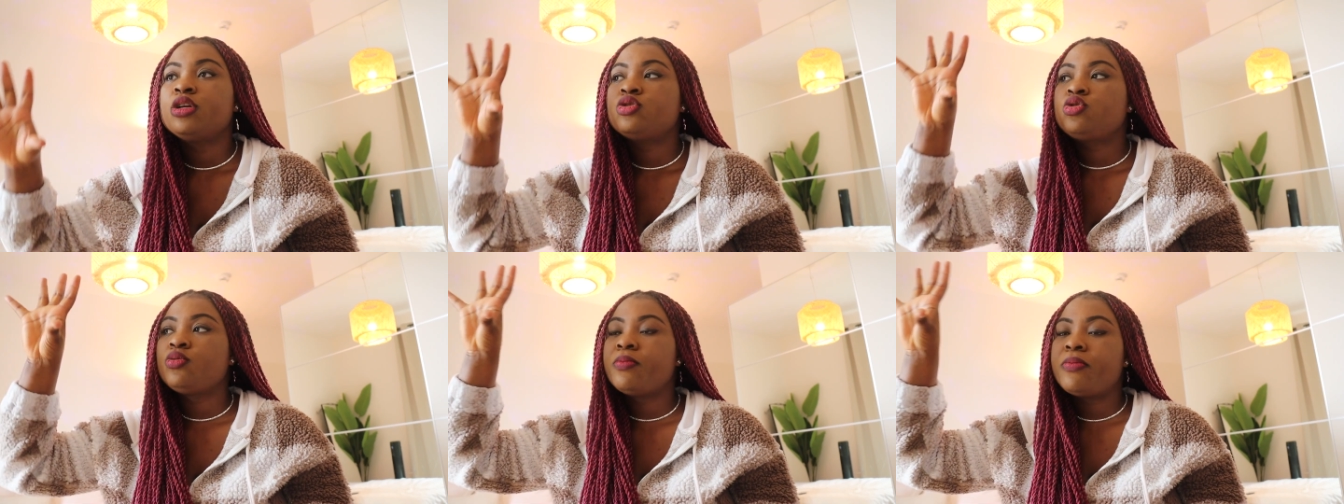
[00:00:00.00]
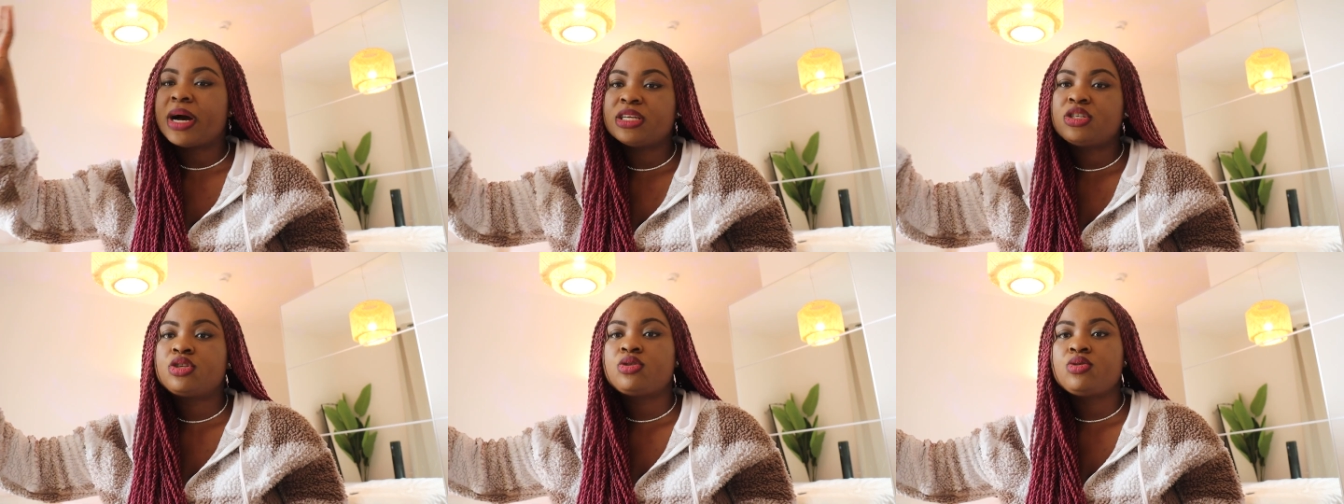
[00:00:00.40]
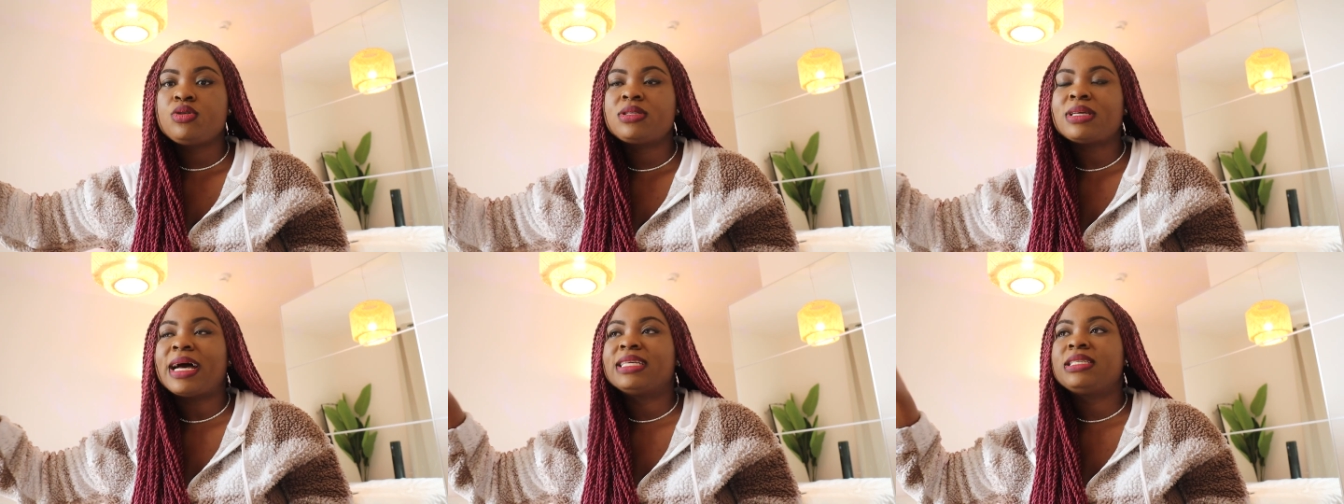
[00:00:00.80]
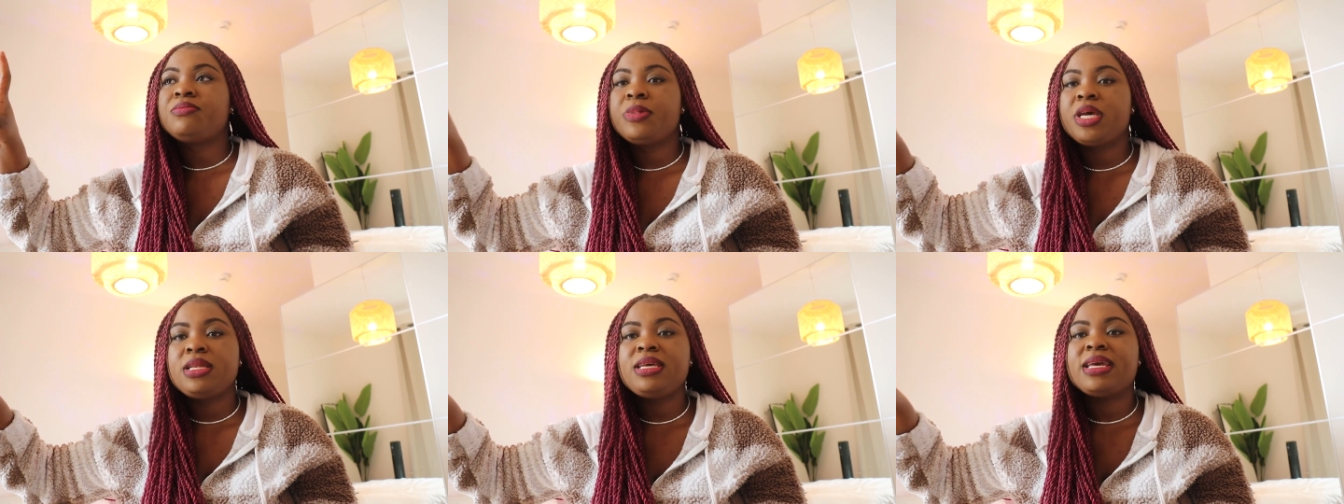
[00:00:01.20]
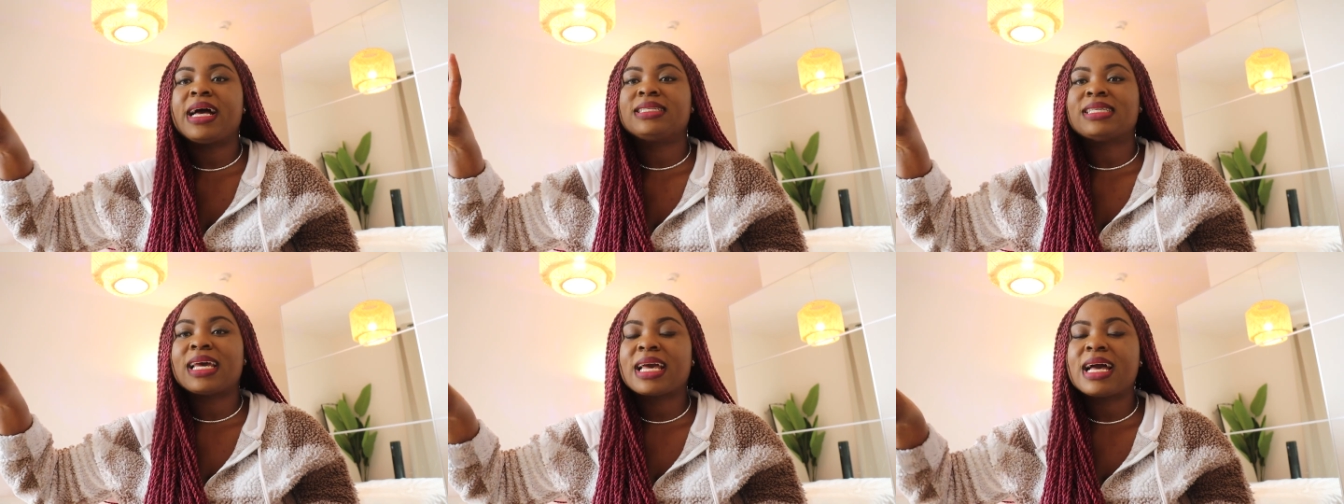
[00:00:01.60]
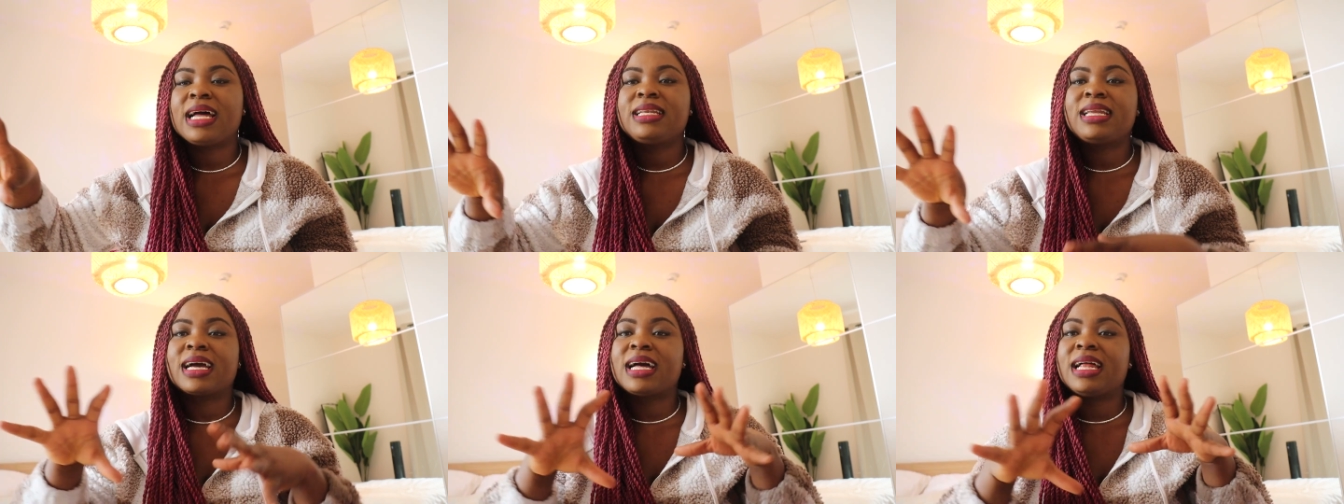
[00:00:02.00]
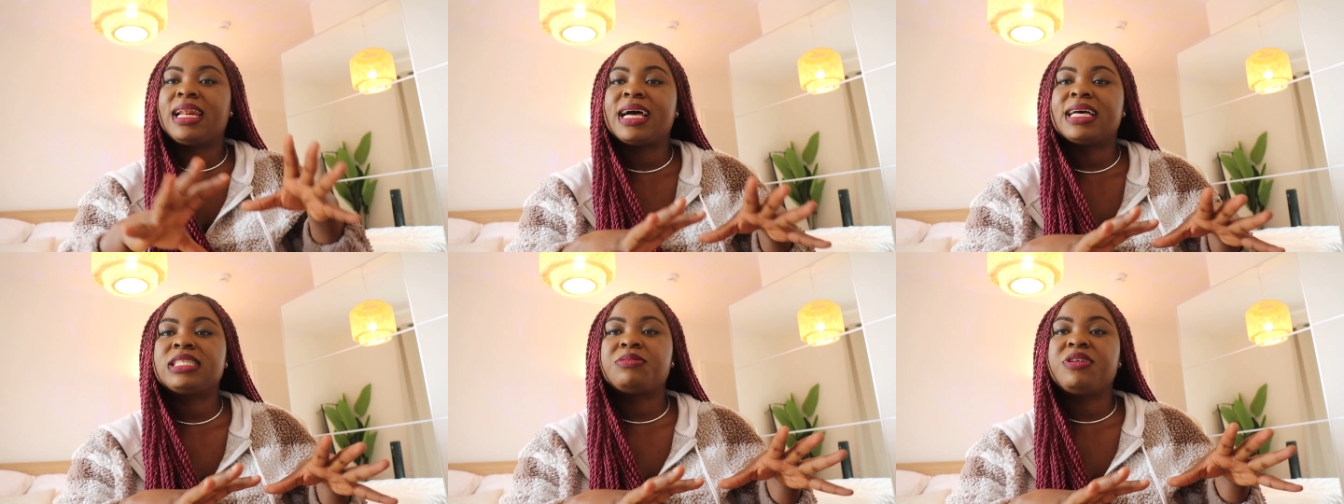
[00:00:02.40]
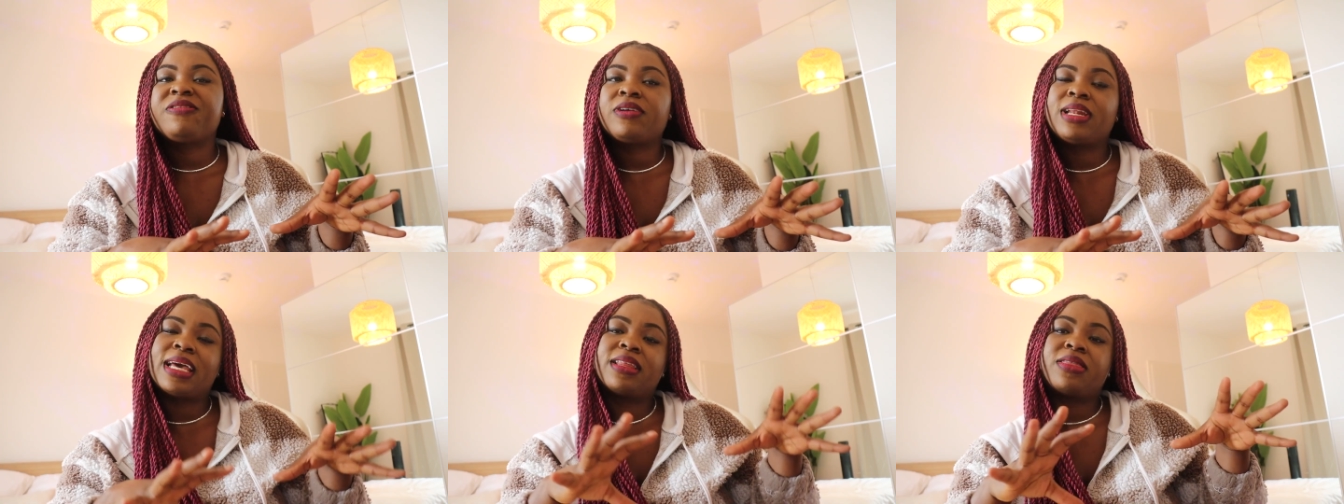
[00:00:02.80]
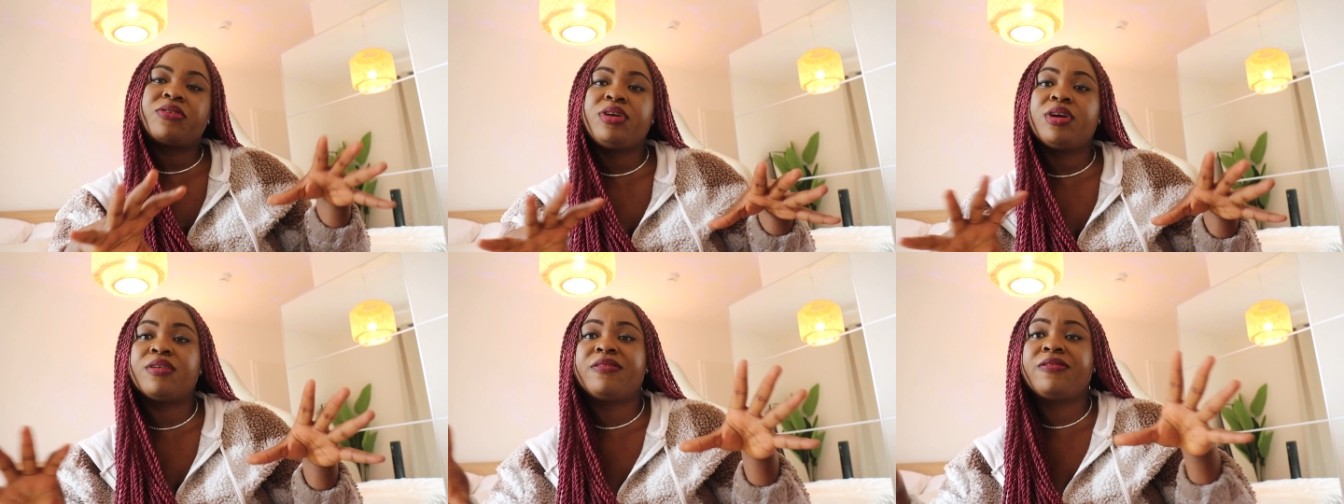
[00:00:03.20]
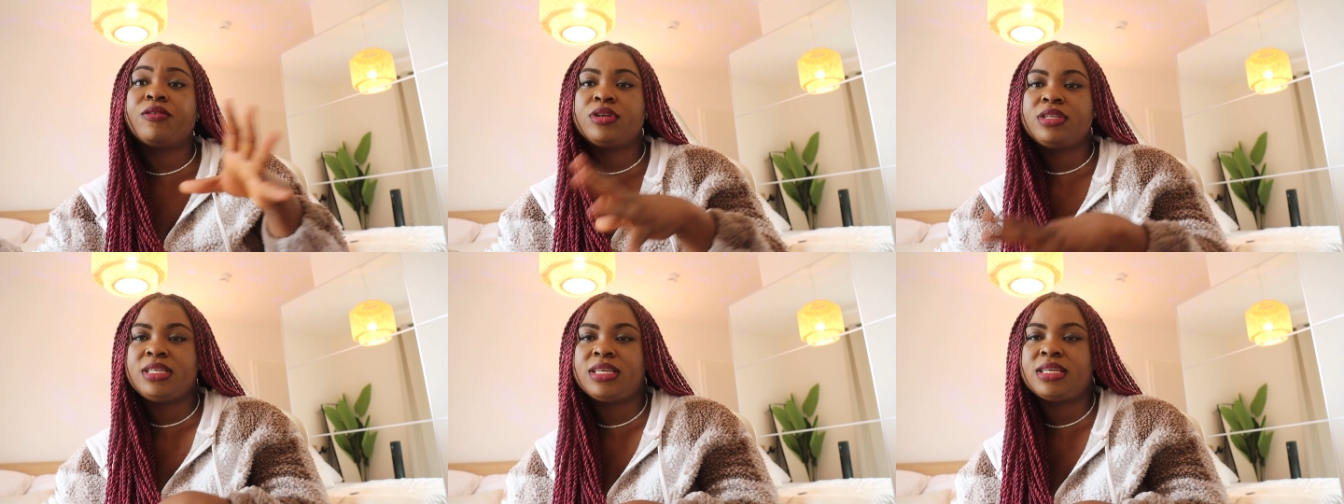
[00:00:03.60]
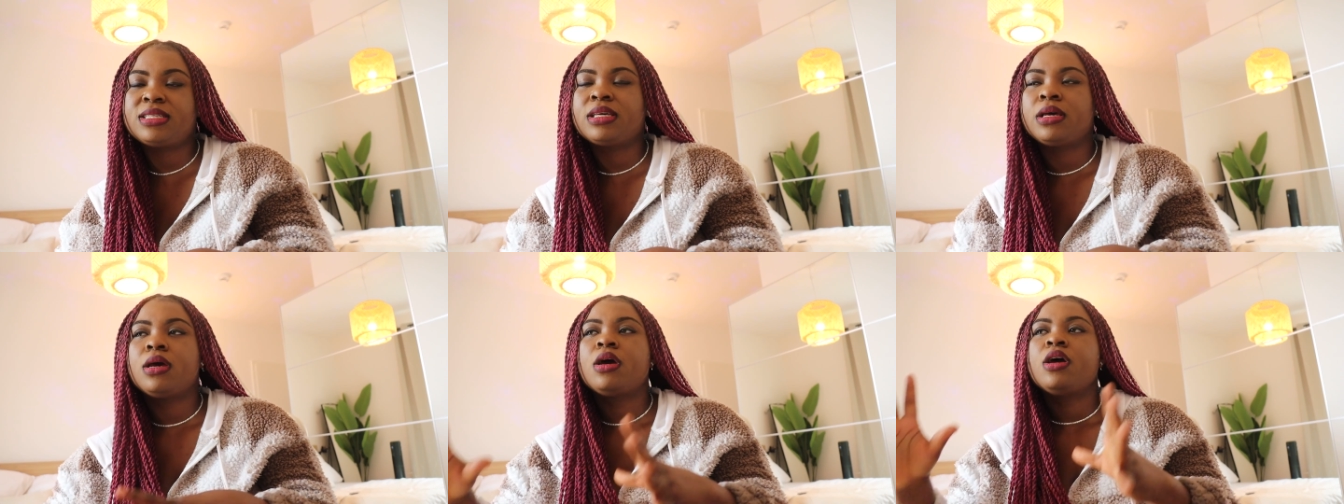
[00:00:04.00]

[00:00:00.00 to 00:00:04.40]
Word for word: to batch shoot as many as I can that can last me for 3 or 4 days.